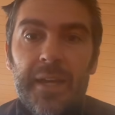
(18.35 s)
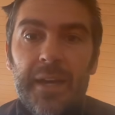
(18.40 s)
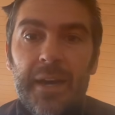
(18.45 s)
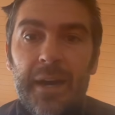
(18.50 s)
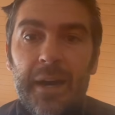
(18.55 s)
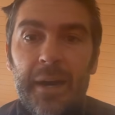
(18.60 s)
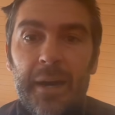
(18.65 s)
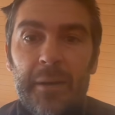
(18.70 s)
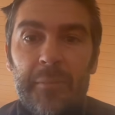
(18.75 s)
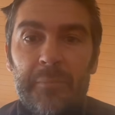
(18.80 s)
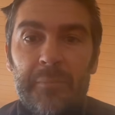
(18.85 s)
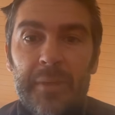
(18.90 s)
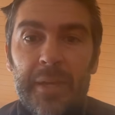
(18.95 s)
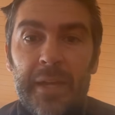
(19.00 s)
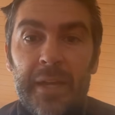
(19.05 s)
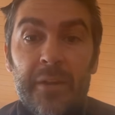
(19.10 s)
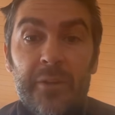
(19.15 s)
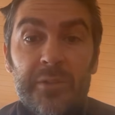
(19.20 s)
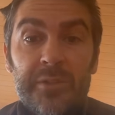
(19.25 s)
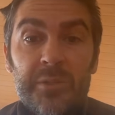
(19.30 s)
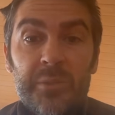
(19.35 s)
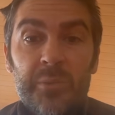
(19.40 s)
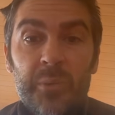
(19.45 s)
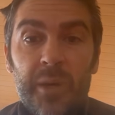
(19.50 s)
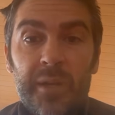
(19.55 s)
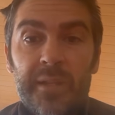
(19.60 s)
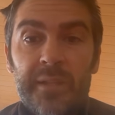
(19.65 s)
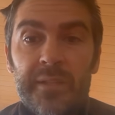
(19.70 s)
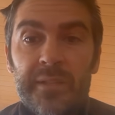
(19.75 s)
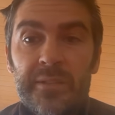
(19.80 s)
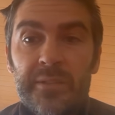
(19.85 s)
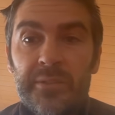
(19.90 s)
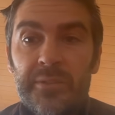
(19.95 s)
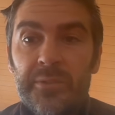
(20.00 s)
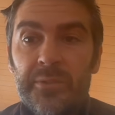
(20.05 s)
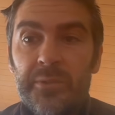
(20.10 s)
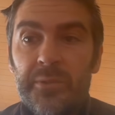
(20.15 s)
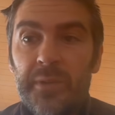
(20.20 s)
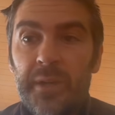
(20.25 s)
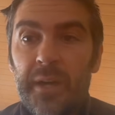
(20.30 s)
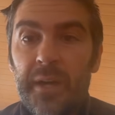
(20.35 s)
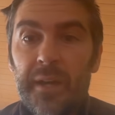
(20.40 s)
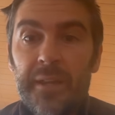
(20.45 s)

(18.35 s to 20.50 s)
And I also wanted to